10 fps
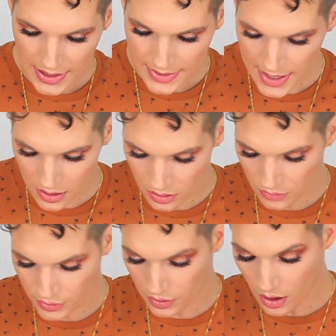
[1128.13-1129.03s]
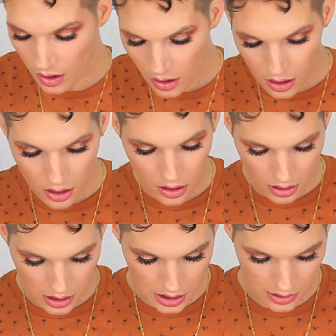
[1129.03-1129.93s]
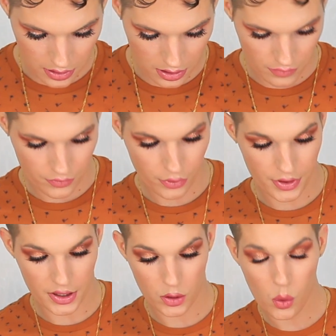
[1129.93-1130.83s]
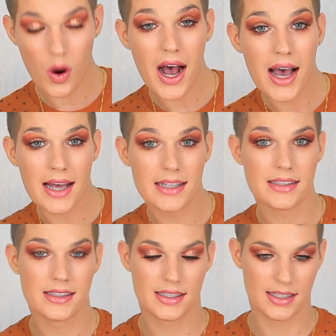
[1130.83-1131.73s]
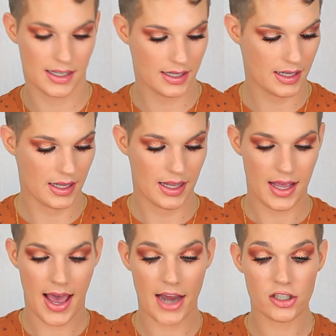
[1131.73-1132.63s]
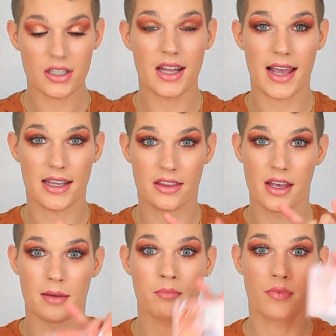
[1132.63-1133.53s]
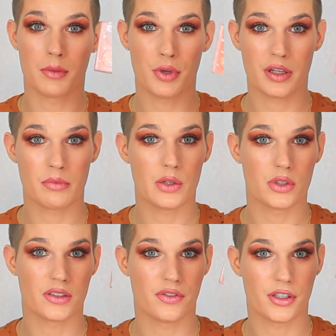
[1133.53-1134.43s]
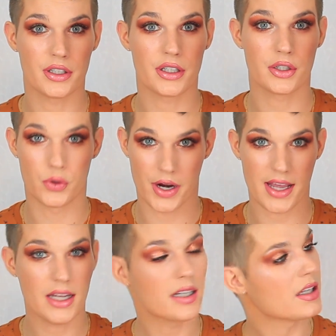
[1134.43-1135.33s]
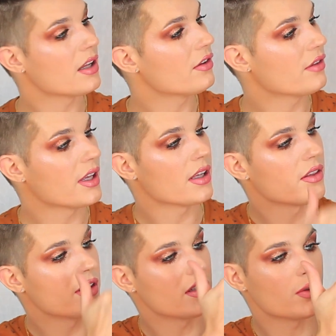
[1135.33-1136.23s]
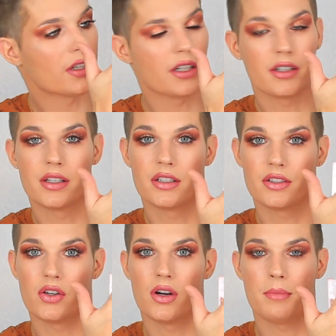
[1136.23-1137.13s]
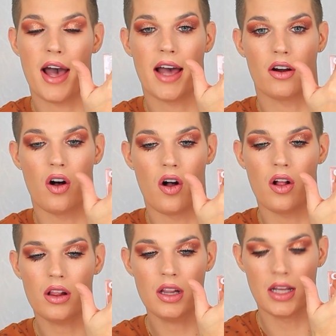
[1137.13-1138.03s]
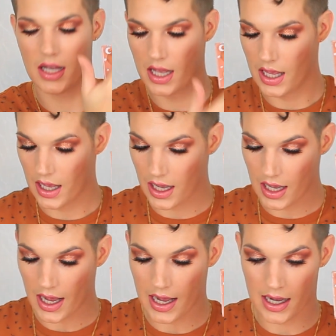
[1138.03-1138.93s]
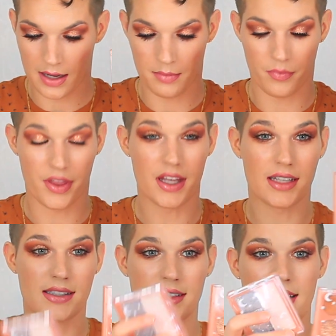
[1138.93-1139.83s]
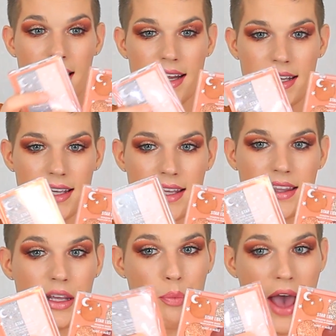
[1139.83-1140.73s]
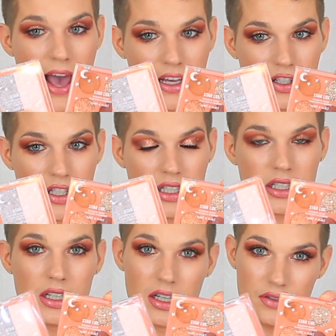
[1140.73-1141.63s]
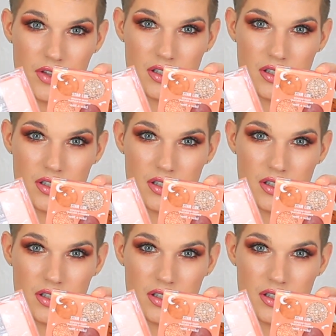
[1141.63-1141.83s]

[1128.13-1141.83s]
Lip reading: now overall, for the quads, I actually like them. The pigment was very great, other than this one here didn't show up at all. The aesthetic and the packaging of the